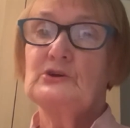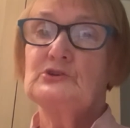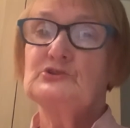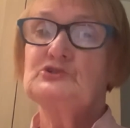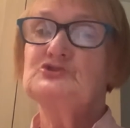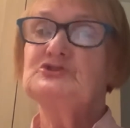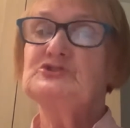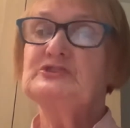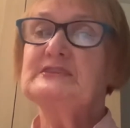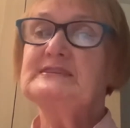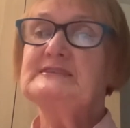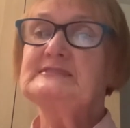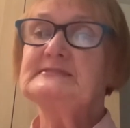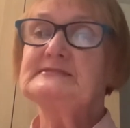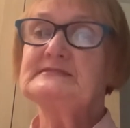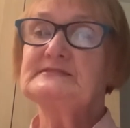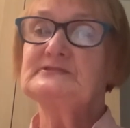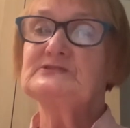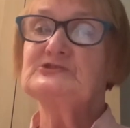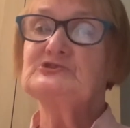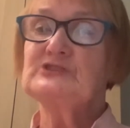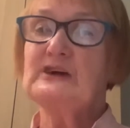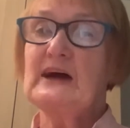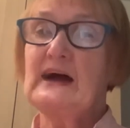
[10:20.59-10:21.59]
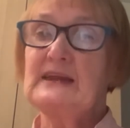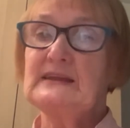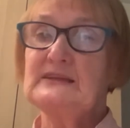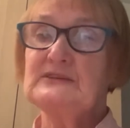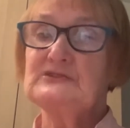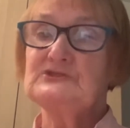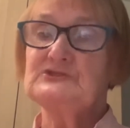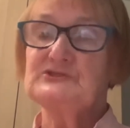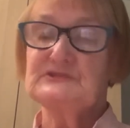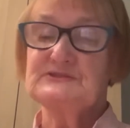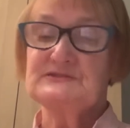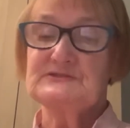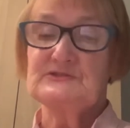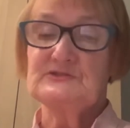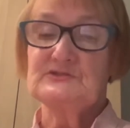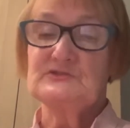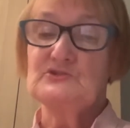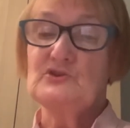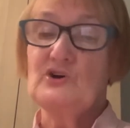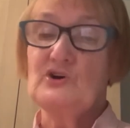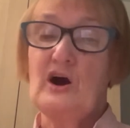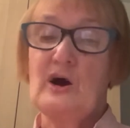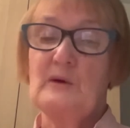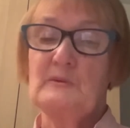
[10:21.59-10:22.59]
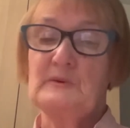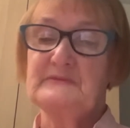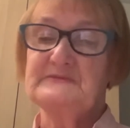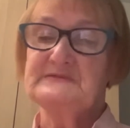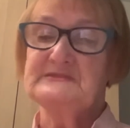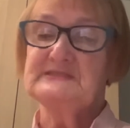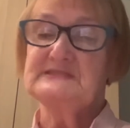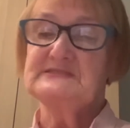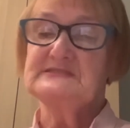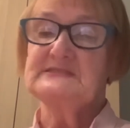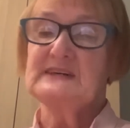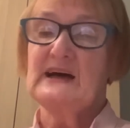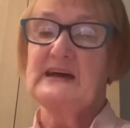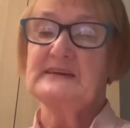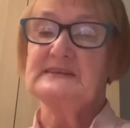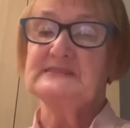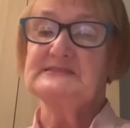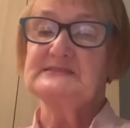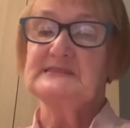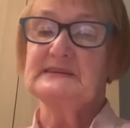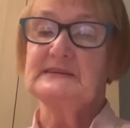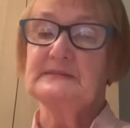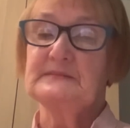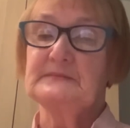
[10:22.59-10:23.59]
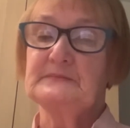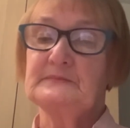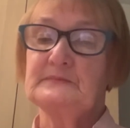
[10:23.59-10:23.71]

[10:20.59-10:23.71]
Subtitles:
Jesus challenges the norm of society.